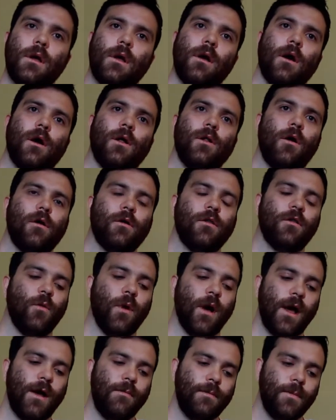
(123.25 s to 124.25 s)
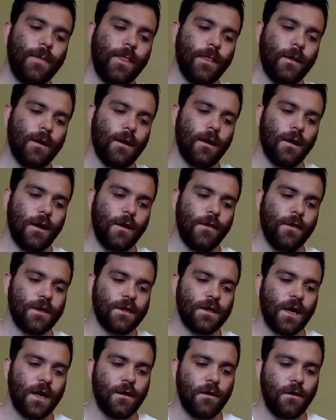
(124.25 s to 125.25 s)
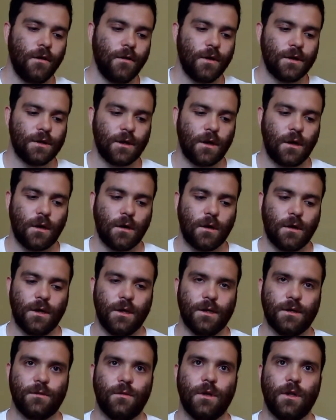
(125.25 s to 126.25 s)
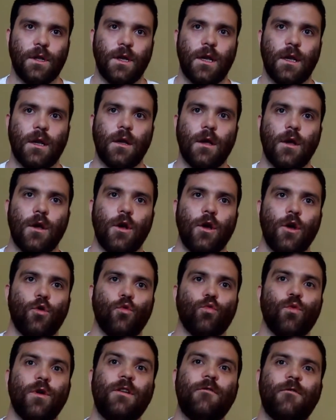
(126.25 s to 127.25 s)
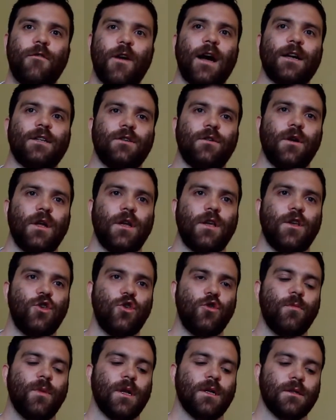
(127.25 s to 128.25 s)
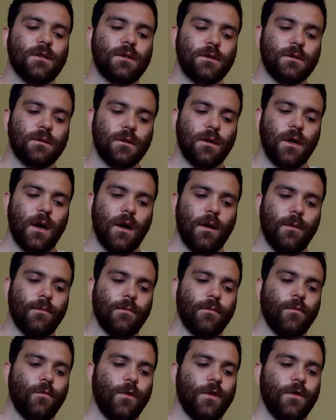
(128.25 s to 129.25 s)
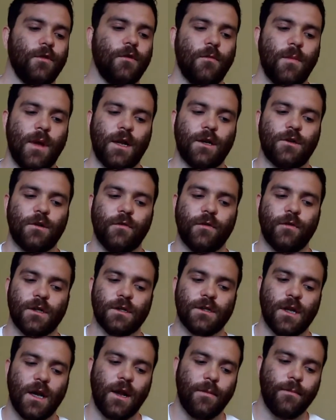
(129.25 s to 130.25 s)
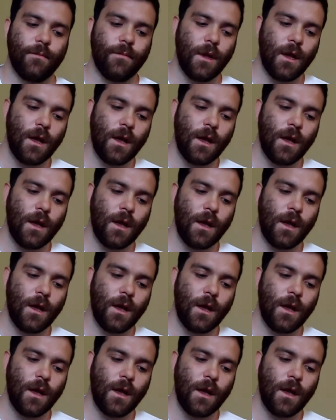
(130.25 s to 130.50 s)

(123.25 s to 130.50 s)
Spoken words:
along the way. And the title of the talk is really Refactoring Humans with domain-driven design.